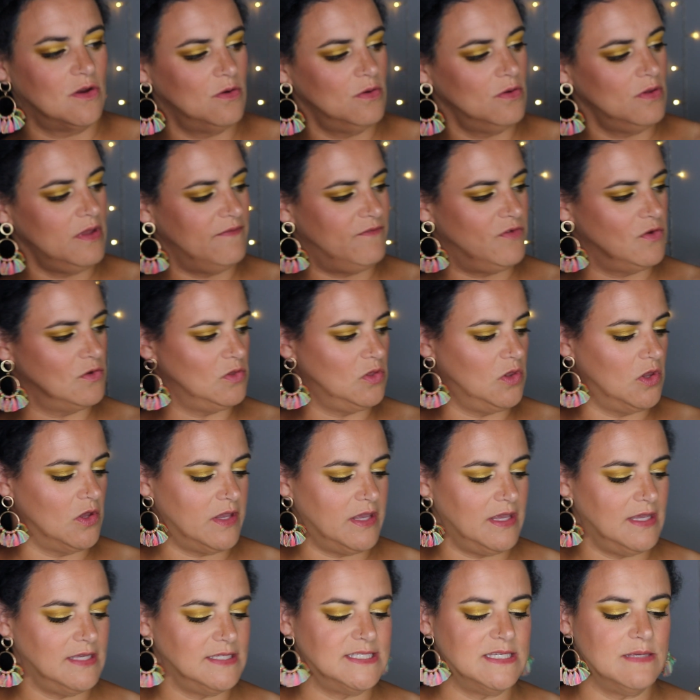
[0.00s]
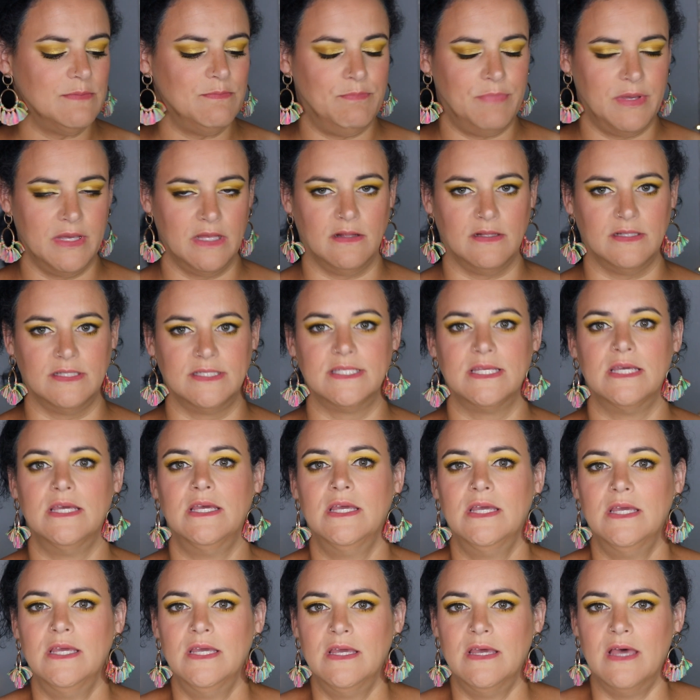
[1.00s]
you're if you're looking to build
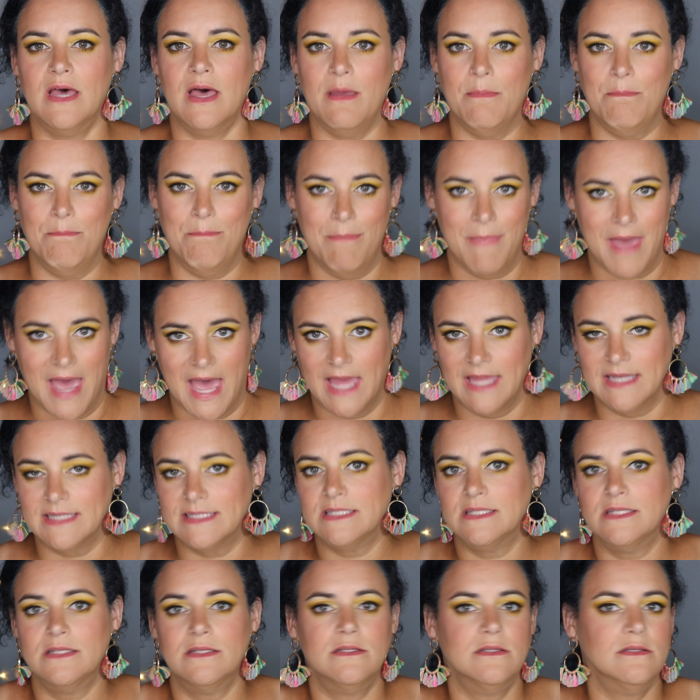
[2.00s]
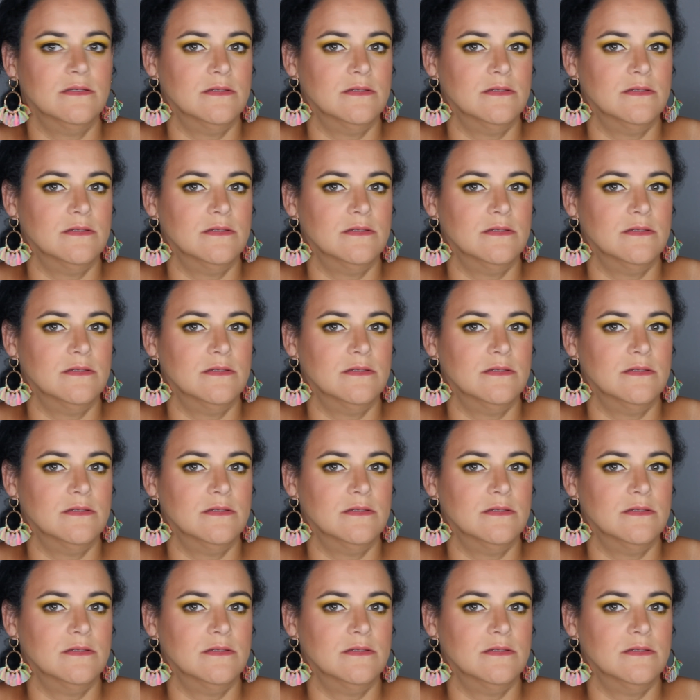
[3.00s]
a matte